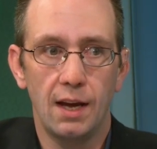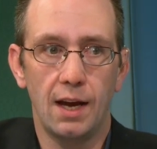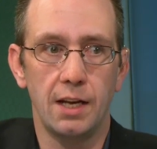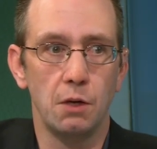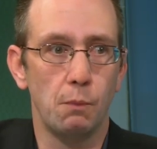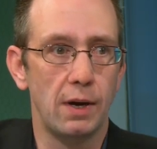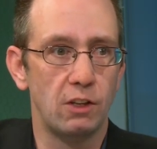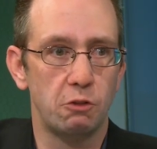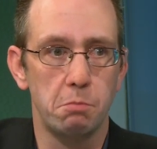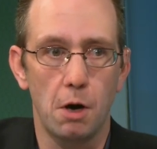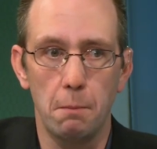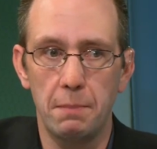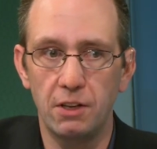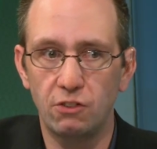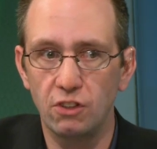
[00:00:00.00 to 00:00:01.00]
and the way
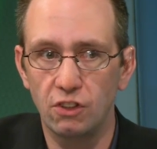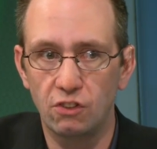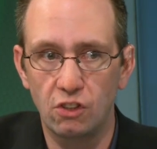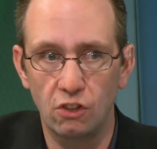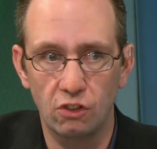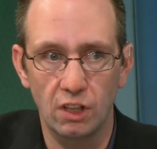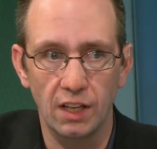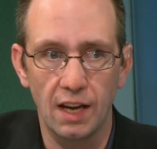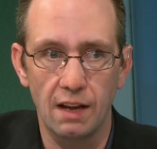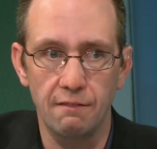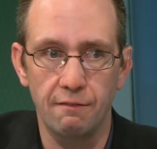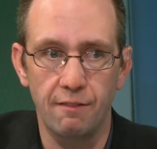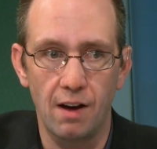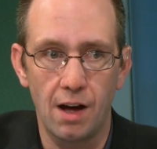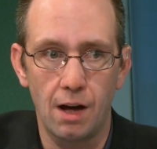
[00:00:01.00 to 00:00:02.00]
small businesses can get
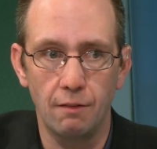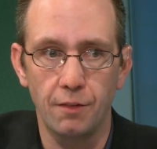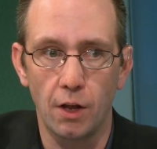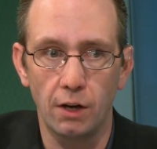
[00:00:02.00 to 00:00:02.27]
involved